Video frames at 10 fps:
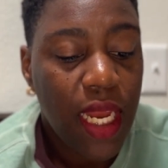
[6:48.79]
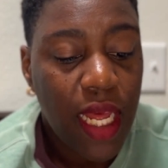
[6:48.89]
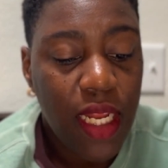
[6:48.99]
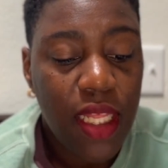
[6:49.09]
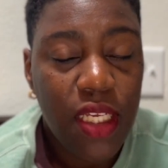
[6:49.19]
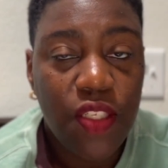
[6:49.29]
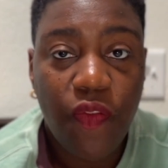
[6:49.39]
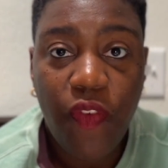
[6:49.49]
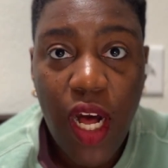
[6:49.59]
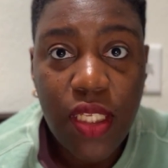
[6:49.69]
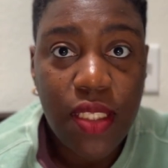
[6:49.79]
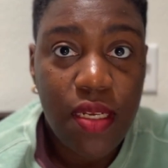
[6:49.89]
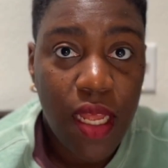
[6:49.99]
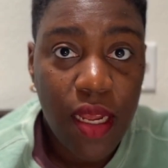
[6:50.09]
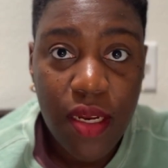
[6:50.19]
out of these false
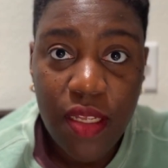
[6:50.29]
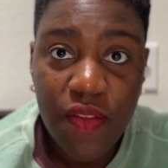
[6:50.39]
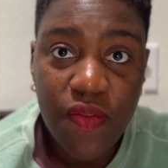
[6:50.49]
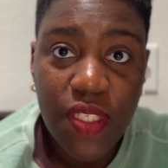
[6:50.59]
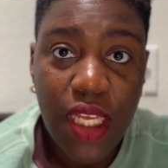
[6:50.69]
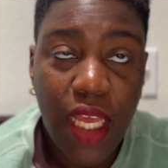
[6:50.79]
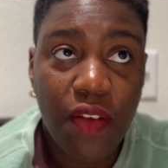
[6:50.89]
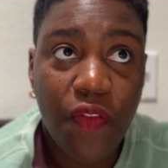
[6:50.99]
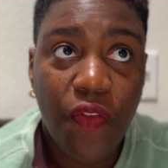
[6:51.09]
narratives and